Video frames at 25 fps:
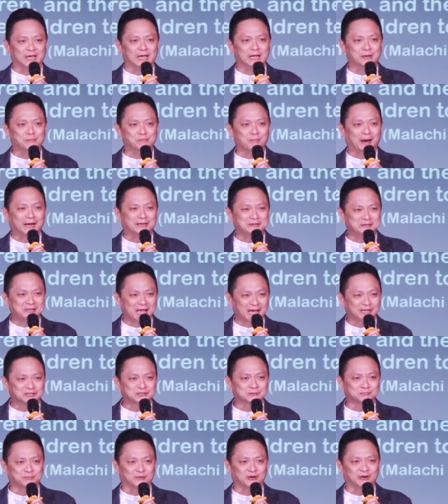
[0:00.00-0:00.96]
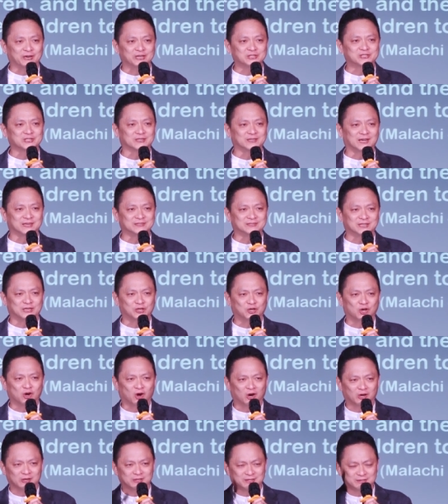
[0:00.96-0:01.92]
In my desperation, I say,
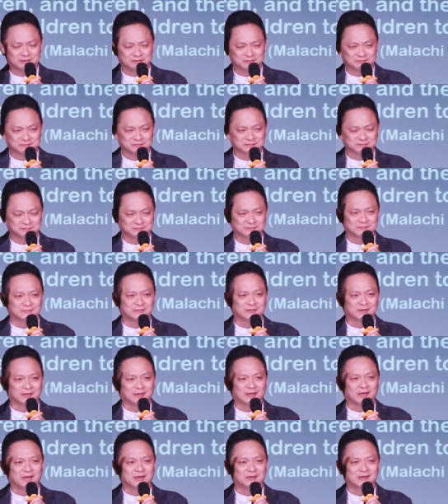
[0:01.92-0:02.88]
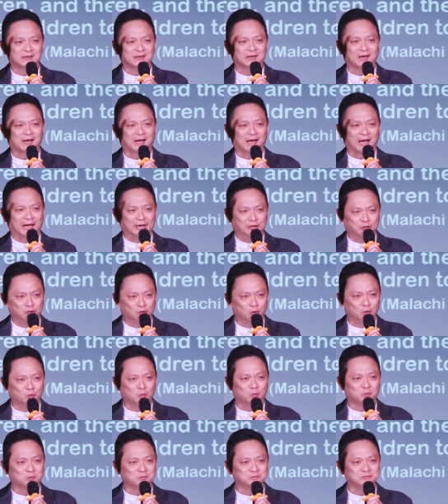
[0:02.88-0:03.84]
God, I
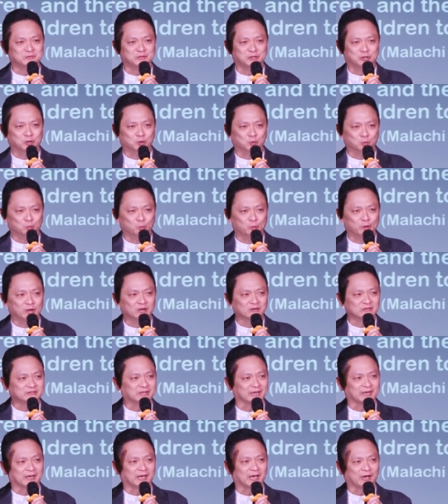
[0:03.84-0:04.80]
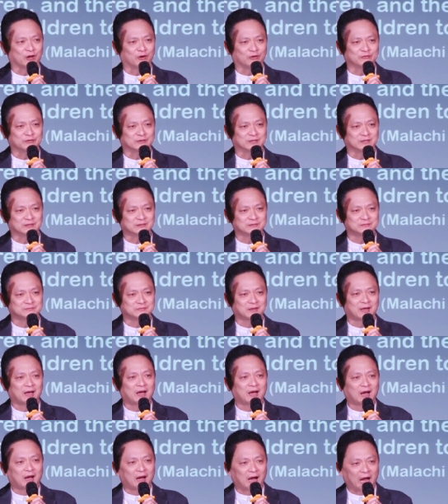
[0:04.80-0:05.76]
know you will take care of
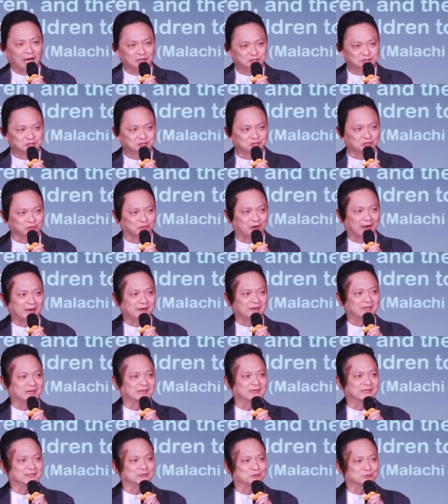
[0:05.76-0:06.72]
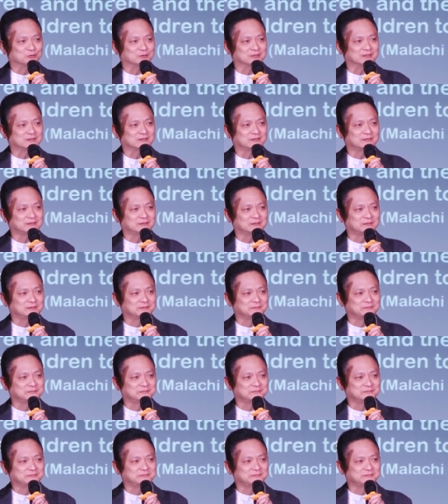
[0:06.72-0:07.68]
her. I surrender her
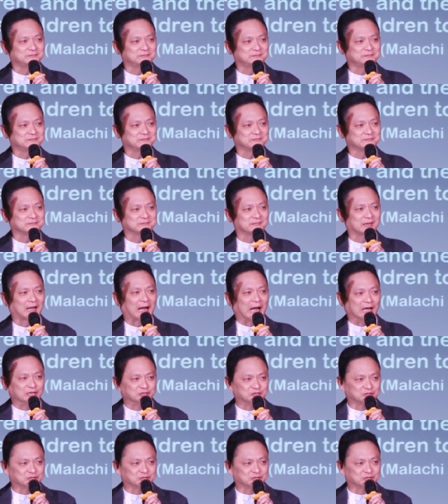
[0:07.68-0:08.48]
to.